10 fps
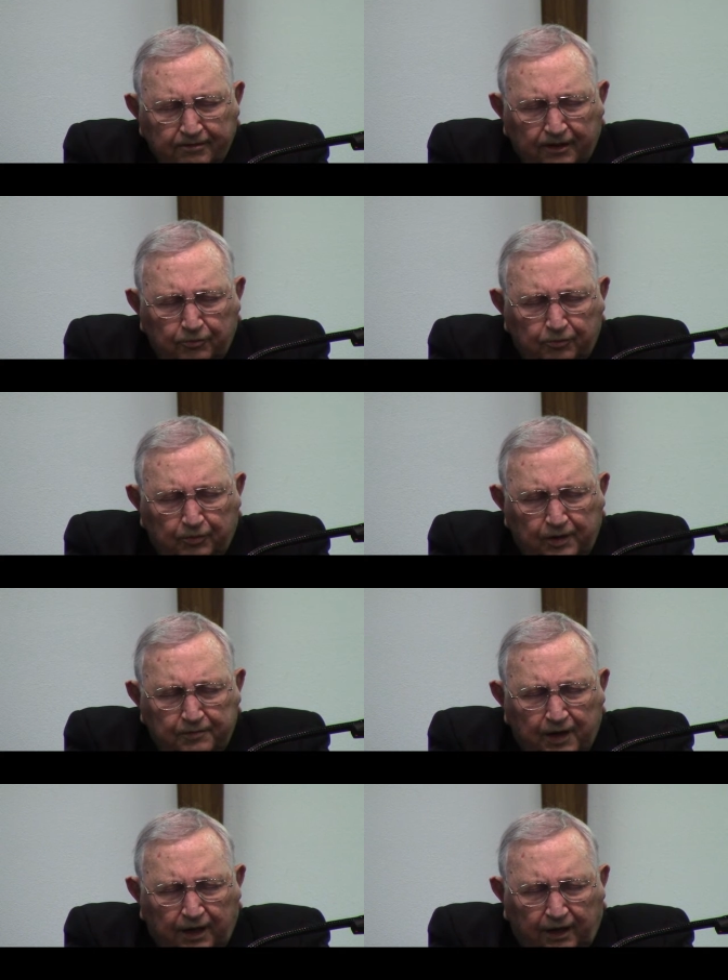that we
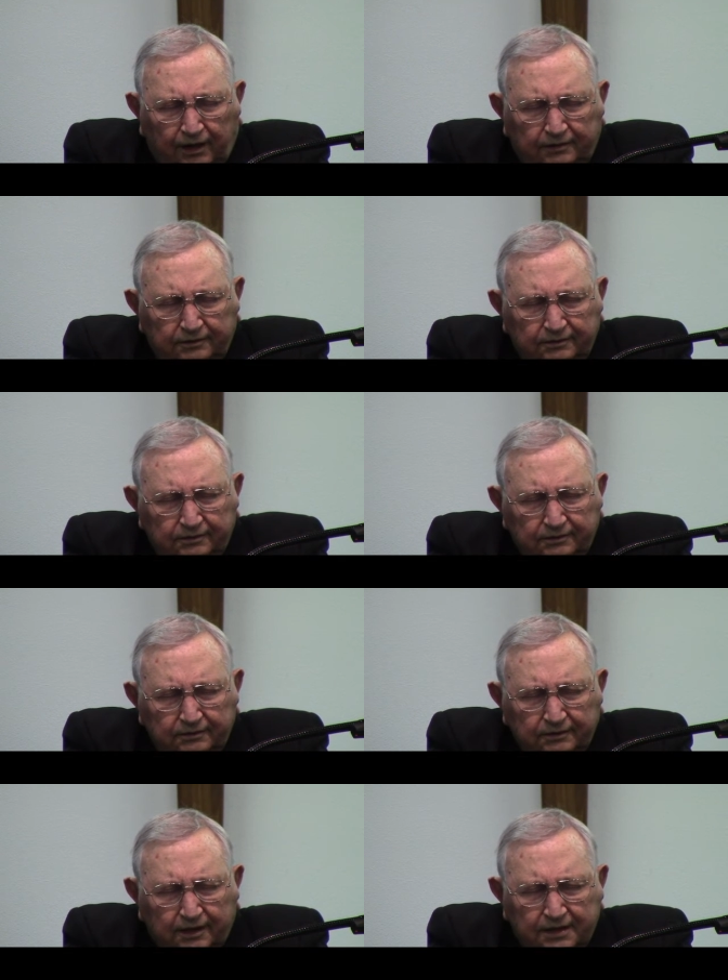will
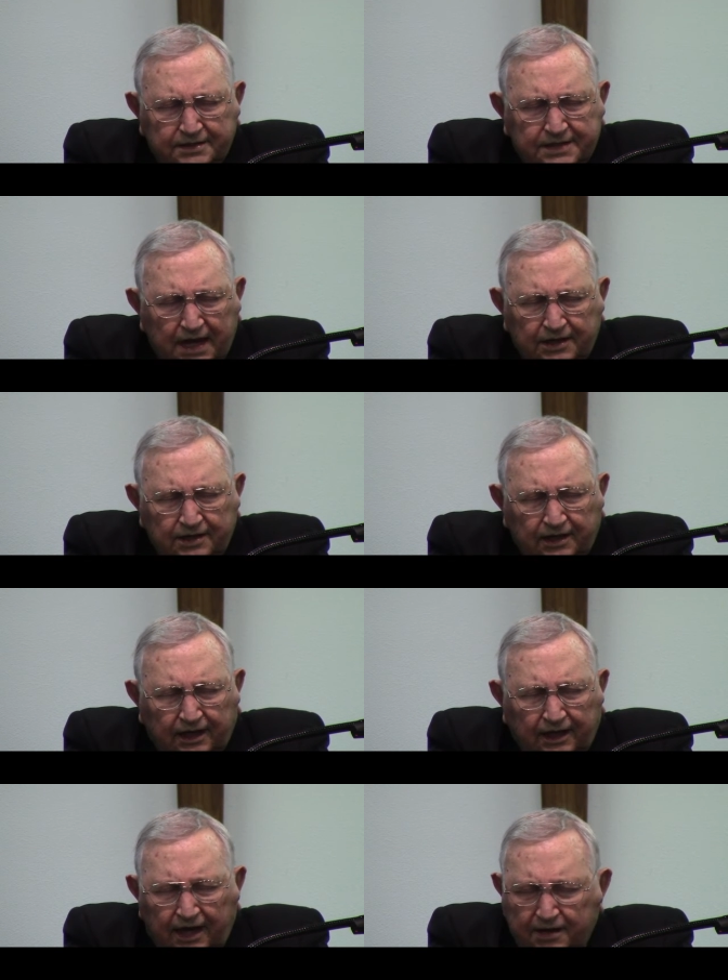
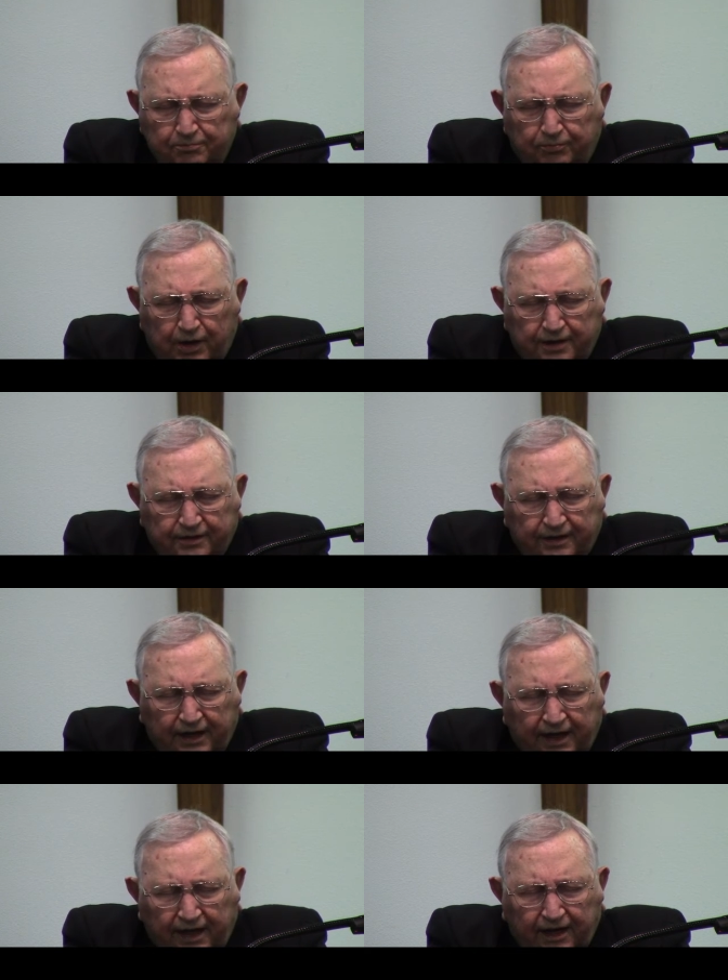continually let
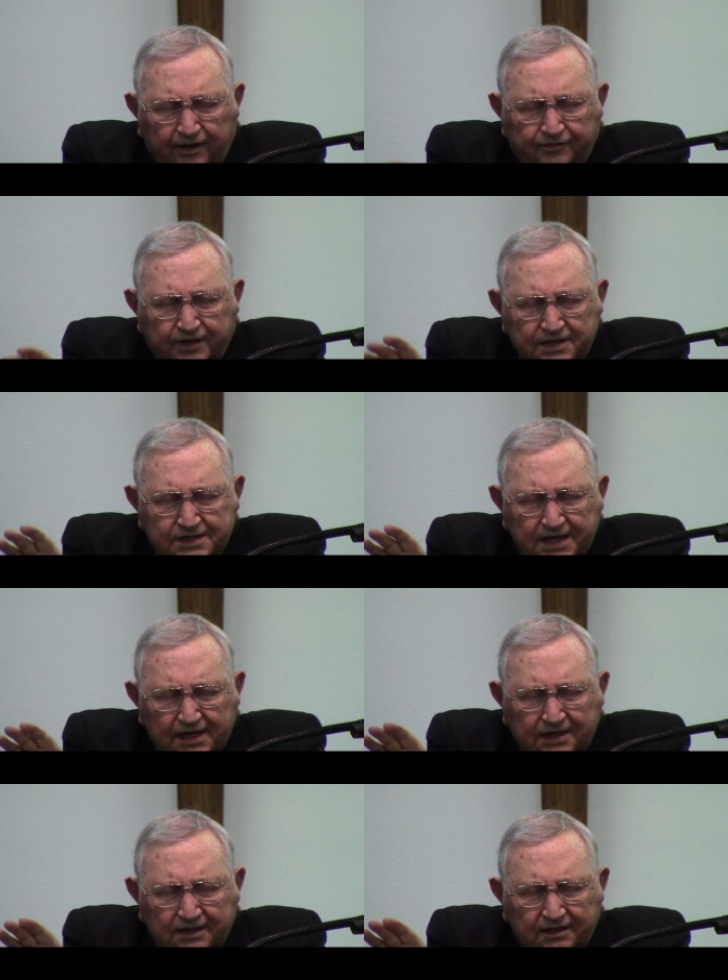brotherly love
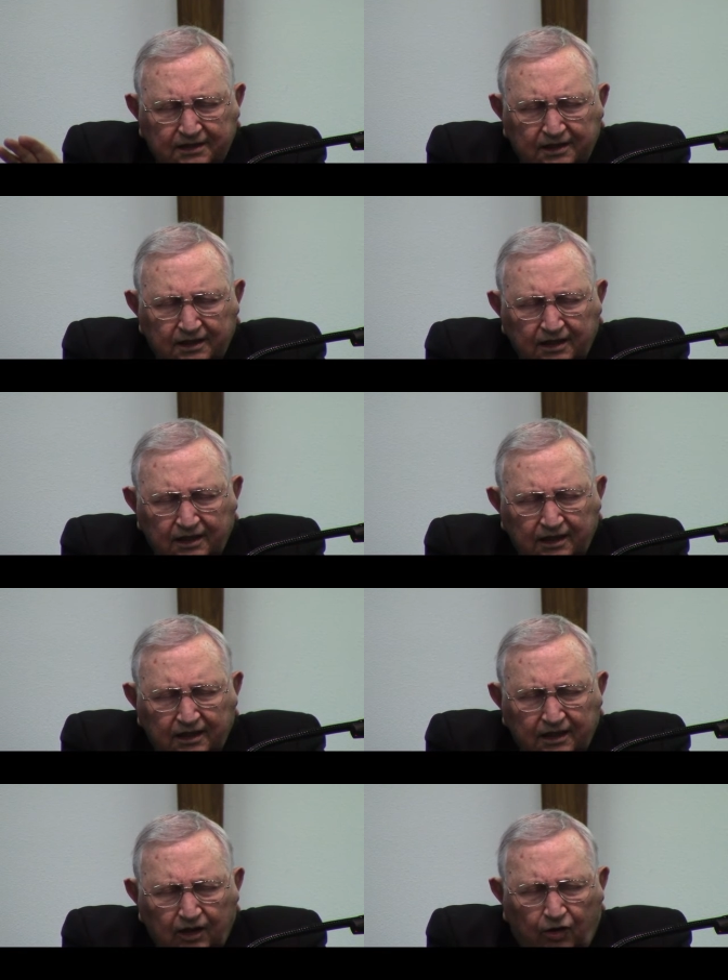continue.
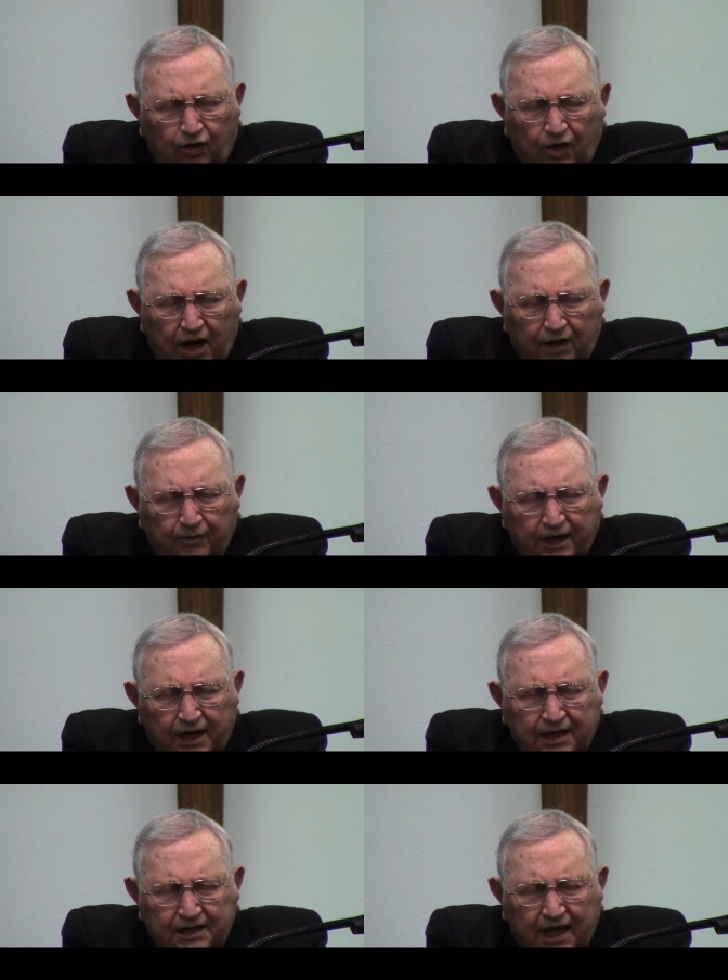Oh, how we
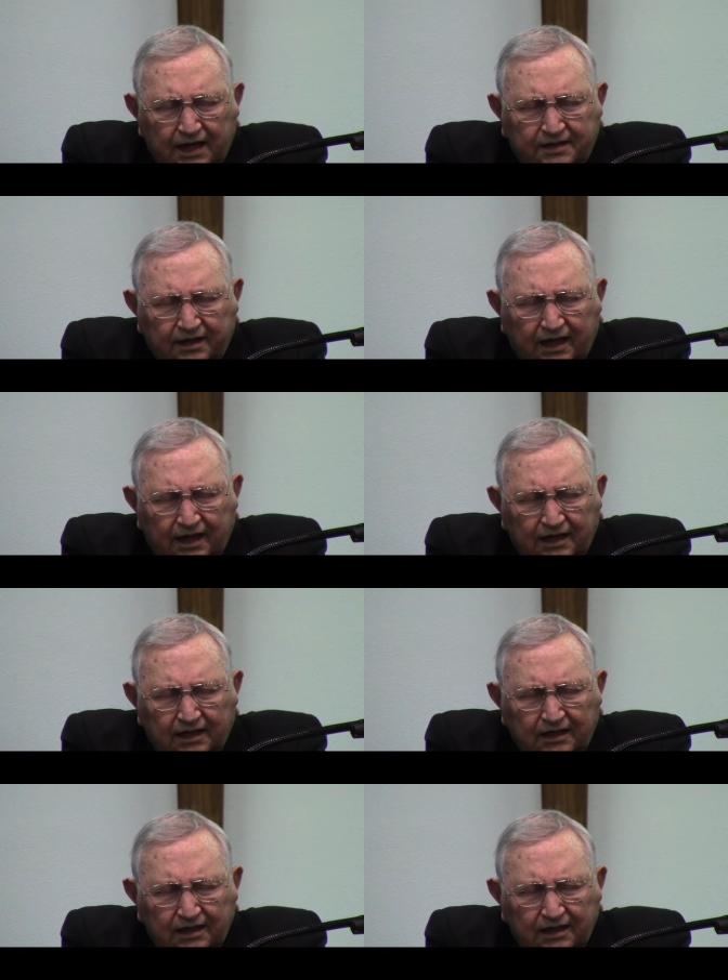need that today.